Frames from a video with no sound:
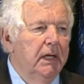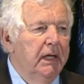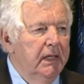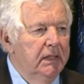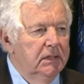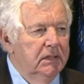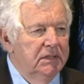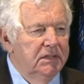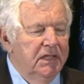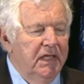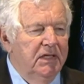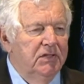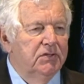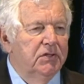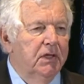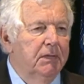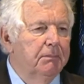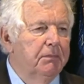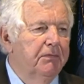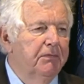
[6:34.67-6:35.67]
in the
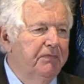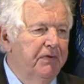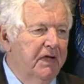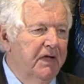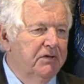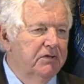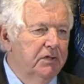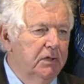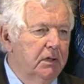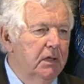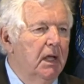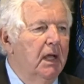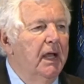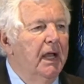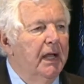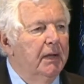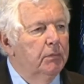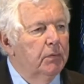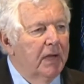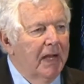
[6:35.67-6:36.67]
teaching profession
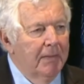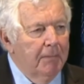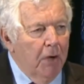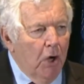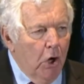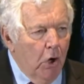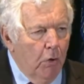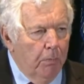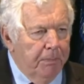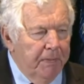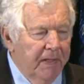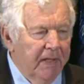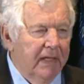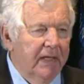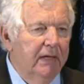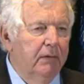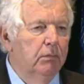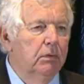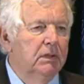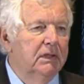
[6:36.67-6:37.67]
and what I'm hoping
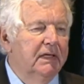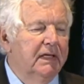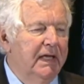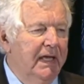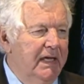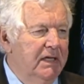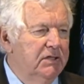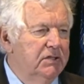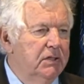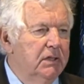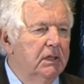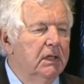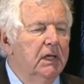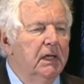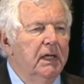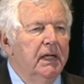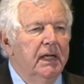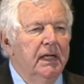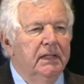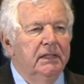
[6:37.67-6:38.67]
it will occasion
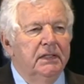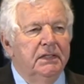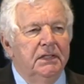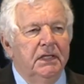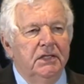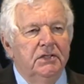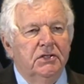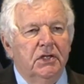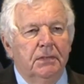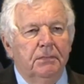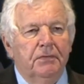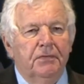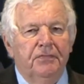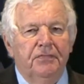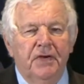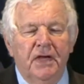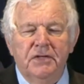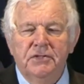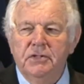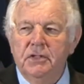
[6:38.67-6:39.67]
in the teaching
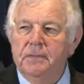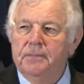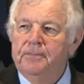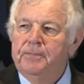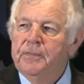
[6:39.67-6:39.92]
profession.